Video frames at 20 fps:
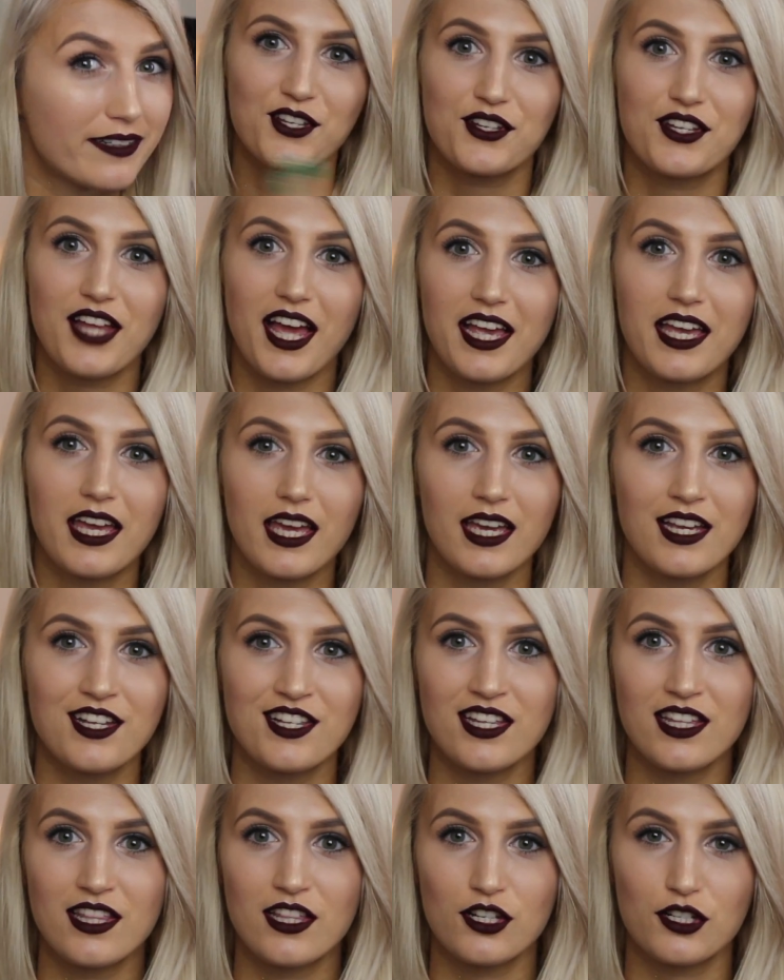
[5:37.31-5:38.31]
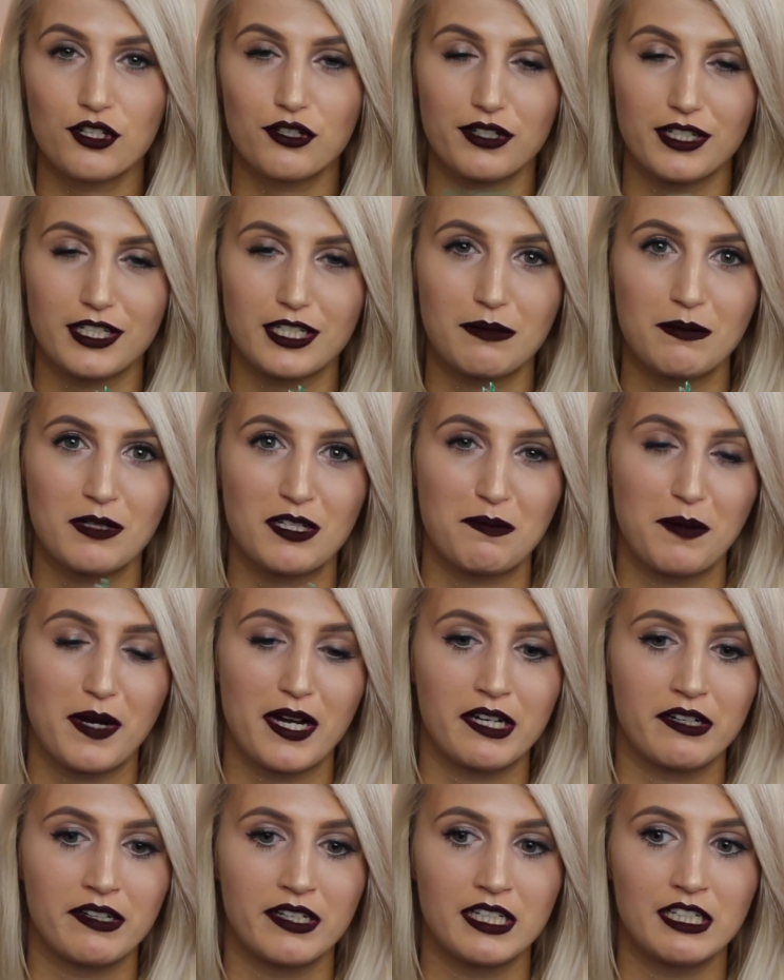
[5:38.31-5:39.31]
So take it easy this Christmas
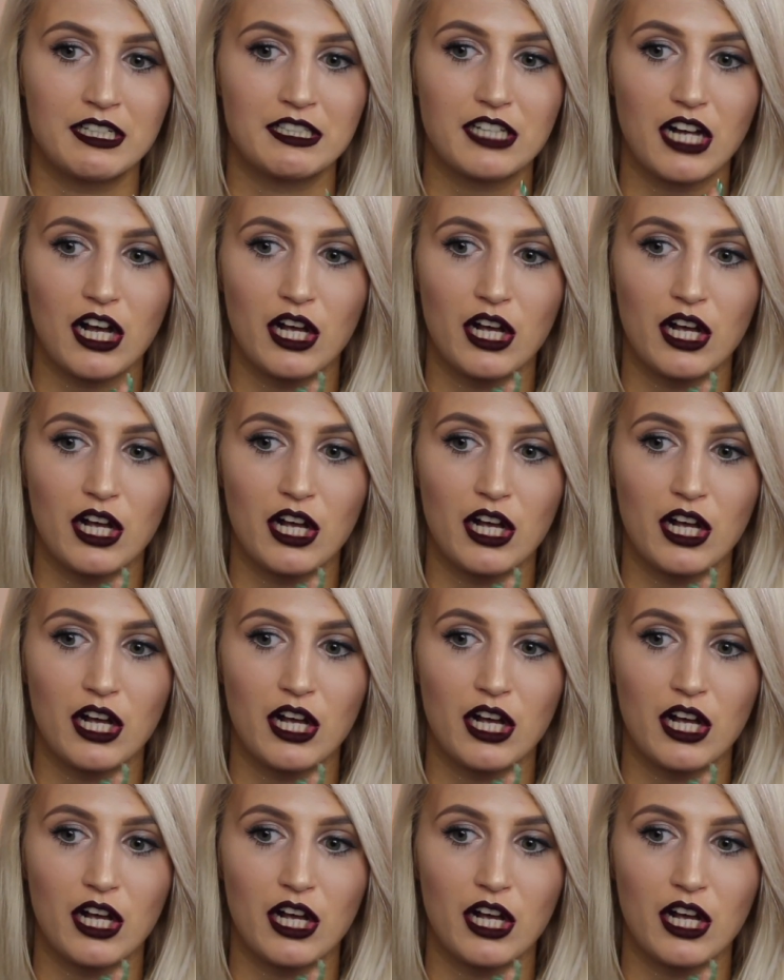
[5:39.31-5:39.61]
period.